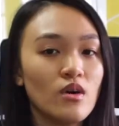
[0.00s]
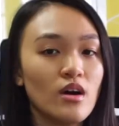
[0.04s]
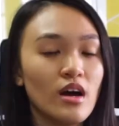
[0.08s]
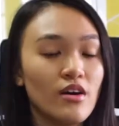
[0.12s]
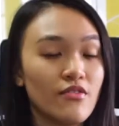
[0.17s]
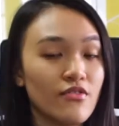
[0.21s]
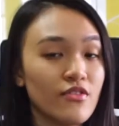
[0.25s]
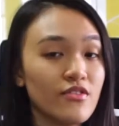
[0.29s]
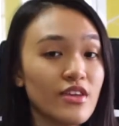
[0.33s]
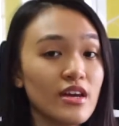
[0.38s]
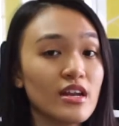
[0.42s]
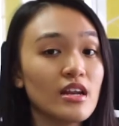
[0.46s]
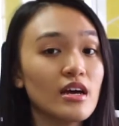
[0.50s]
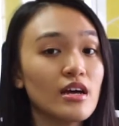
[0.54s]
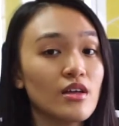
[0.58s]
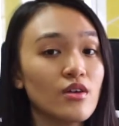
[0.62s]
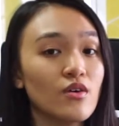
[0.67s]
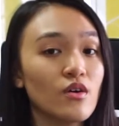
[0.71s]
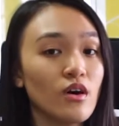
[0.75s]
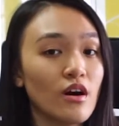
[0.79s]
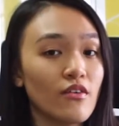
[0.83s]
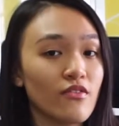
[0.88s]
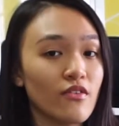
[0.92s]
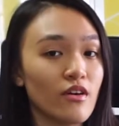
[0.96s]
everything that
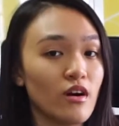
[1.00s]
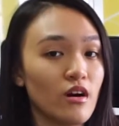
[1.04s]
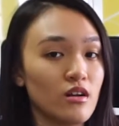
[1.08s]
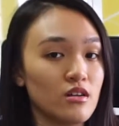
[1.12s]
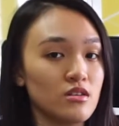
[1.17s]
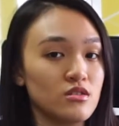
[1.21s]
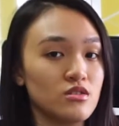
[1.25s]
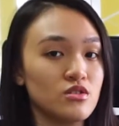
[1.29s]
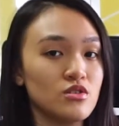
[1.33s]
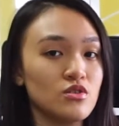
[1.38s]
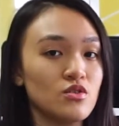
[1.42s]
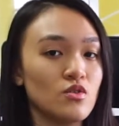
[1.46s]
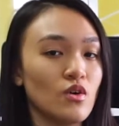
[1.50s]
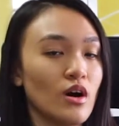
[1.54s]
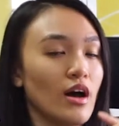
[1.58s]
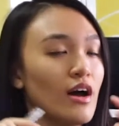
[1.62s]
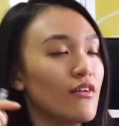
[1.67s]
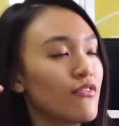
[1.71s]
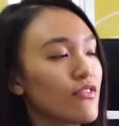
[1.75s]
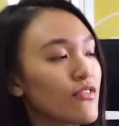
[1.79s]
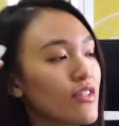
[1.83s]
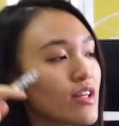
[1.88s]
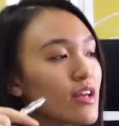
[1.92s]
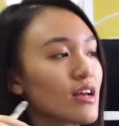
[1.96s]
you have got to do,
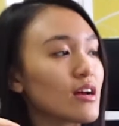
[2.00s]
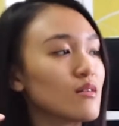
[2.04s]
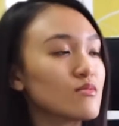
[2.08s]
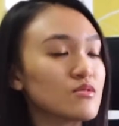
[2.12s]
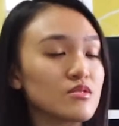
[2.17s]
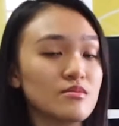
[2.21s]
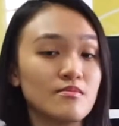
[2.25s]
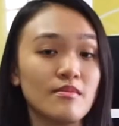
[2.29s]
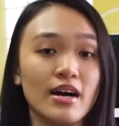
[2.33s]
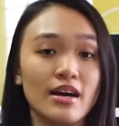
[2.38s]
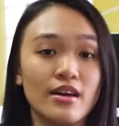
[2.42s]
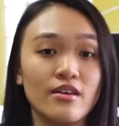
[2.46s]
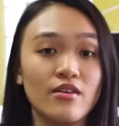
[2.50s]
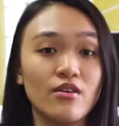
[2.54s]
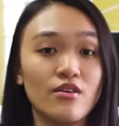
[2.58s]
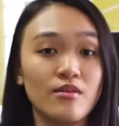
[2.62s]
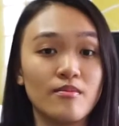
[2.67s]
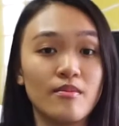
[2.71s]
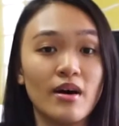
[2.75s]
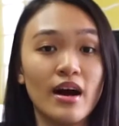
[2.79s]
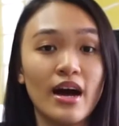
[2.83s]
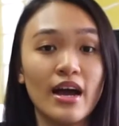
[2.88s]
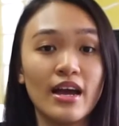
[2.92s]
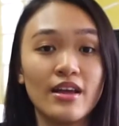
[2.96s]
everything comes to your
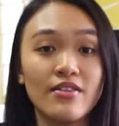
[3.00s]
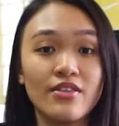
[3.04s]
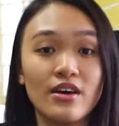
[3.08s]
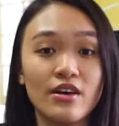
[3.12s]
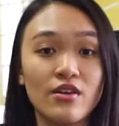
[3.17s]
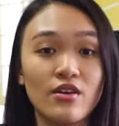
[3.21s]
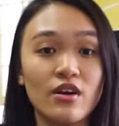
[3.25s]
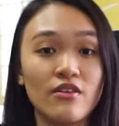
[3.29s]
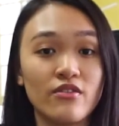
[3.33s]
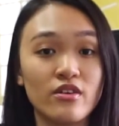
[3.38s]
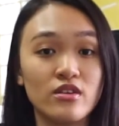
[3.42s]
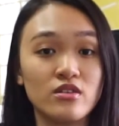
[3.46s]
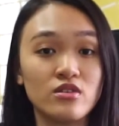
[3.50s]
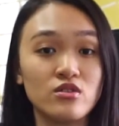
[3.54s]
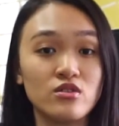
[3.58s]
mind that you have got